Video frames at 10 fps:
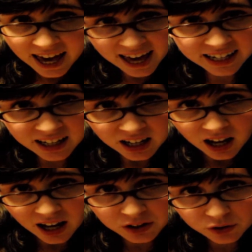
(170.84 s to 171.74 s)
and
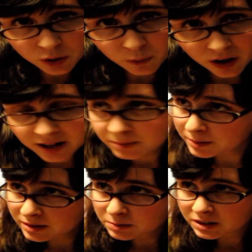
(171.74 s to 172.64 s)
I don't know why.
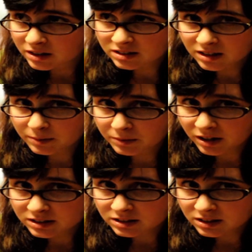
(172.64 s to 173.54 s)
Maybe it's because I'm not
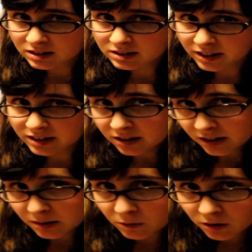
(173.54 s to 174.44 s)
as excited
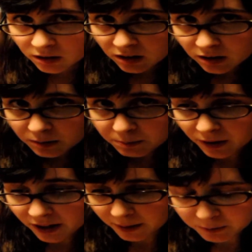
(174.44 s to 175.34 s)
anymore
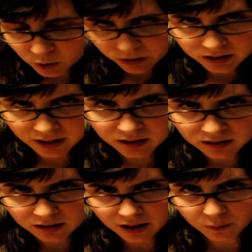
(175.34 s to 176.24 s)
but I'm going to get
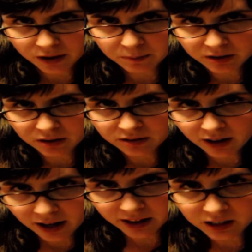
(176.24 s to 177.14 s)
that way because
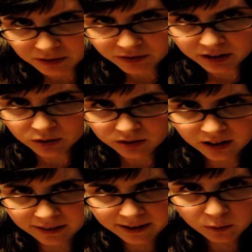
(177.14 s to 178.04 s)
I liked my videos
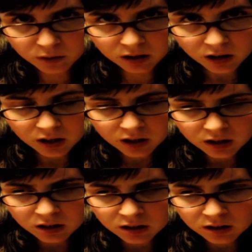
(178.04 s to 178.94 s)
then. They were
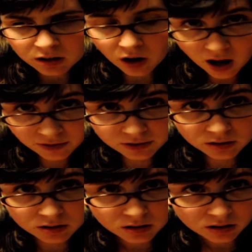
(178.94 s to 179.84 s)

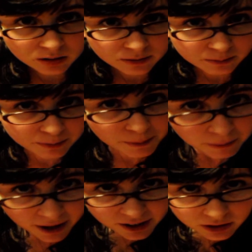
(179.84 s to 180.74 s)
awful, but
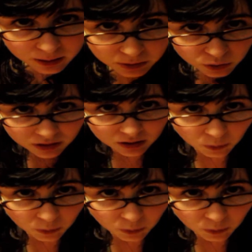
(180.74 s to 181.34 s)
mildly amusing to